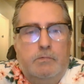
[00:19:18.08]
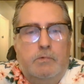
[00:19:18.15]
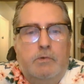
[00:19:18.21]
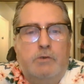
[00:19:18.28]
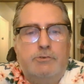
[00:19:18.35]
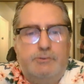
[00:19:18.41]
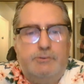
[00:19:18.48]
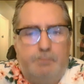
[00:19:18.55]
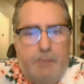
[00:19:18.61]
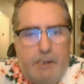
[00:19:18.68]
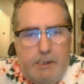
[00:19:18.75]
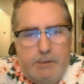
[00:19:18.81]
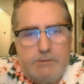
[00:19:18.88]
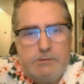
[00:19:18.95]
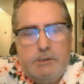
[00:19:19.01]
In
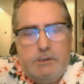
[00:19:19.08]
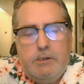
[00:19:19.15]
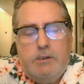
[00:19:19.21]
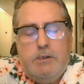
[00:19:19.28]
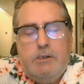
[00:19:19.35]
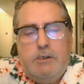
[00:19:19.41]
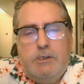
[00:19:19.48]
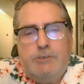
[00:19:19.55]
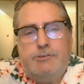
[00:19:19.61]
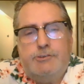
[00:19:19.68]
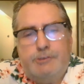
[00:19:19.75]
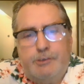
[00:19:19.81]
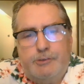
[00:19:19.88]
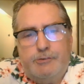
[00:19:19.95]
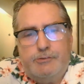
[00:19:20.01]
space, it's
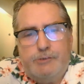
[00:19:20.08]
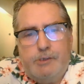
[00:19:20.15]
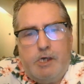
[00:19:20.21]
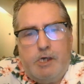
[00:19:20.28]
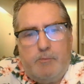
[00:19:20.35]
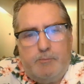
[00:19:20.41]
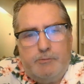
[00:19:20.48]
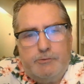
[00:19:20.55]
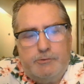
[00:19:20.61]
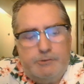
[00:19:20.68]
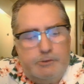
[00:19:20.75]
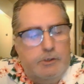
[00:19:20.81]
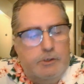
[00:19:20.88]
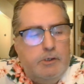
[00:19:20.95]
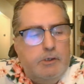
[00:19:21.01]
just the
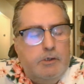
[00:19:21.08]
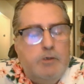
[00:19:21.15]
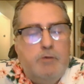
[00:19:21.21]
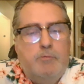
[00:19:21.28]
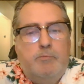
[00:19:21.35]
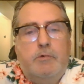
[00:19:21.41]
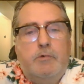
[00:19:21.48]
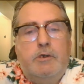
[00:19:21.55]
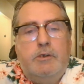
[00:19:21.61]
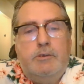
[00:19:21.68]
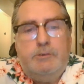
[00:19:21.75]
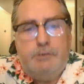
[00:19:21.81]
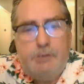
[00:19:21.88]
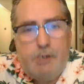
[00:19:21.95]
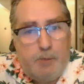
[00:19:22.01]
opposite,
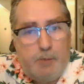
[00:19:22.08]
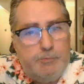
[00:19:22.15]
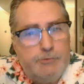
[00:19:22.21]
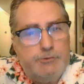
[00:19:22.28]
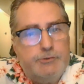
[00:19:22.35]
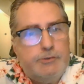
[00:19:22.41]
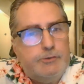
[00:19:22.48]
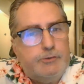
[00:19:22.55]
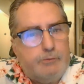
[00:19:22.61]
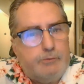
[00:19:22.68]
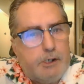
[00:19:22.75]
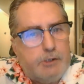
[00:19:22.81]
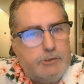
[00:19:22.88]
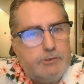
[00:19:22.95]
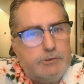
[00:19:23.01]
in the opposite
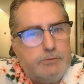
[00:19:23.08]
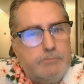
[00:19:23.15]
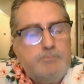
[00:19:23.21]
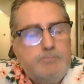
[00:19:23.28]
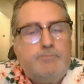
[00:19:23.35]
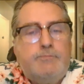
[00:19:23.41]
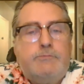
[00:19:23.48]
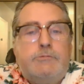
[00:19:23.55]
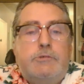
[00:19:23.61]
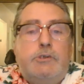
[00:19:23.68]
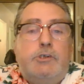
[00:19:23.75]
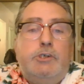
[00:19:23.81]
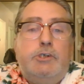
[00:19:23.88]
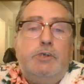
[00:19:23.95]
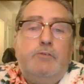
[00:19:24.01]
direction.
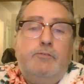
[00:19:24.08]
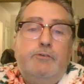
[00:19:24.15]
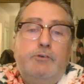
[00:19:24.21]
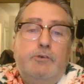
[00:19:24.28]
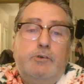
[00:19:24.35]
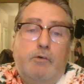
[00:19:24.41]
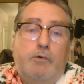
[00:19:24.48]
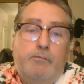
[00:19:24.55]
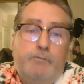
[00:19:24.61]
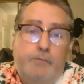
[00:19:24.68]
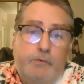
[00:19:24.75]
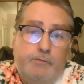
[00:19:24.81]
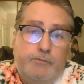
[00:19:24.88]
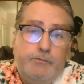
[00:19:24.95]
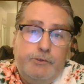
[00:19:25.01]
If you go
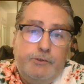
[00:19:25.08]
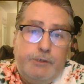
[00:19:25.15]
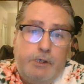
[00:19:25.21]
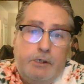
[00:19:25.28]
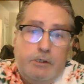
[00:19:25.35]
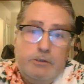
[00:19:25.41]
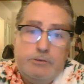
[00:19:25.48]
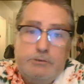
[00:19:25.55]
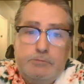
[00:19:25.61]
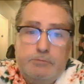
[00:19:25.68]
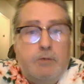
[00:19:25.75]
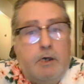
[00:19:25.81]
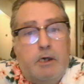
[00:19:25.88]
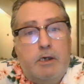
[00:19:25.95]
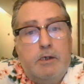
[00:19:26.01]
50,000
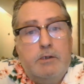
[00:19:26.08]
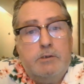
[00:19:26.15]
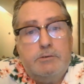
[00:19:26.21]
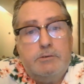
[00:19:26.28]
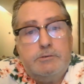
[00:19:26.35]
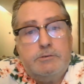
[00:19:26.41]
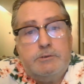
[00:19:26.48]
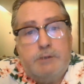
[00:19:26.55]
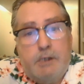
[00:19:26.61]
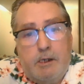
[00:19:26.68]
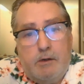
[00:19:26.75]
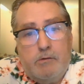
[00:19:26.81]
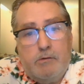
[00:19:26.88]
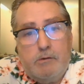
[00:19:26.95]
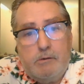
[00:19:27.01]
miles an
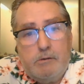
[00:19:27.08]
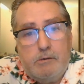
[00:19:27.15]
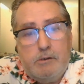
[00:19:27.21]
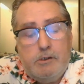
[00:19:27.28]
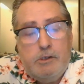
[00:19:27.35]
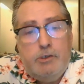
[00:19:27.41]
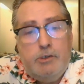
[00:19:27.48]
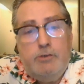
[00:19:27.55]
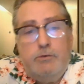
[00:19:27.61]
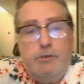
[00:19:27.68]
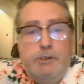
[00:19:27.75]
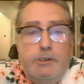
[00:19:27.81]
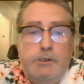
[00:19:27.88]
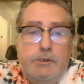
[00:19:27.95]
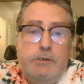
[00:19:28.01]
hour, you
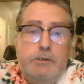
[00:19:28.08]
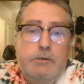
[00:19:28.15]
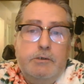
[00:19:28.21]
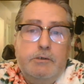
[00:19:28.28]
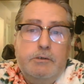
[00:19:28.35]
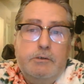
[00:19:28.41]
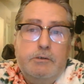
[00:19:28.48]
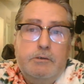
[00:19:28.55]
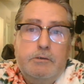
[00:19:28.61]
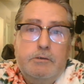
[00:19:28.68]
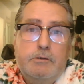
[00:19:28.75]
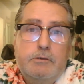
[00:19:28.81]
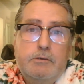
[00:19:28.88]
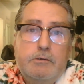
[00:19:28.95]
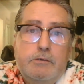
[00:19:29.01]
need,
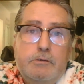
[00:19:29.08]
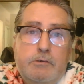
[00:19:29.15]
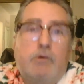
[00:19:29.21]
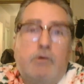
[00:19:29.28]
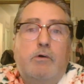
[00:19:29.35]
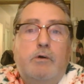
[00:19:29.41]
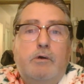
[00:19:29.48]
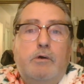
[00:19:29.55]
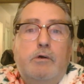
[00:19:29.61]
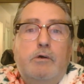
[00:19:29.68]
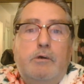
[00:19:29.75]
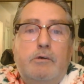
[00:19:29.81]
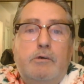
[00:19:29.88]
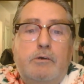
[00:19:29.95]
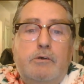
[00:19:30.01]
no,
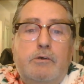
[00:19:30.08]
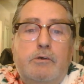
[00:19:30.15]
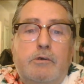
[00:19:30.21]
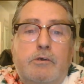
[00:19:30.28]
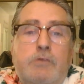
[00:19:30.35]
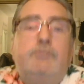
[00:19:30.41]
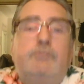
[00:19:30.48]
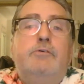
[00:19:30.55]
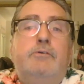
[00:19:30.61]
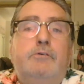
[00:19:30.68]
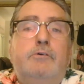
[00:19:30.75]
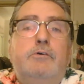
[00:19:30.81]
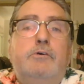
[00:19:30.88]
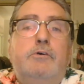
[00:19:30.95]
if you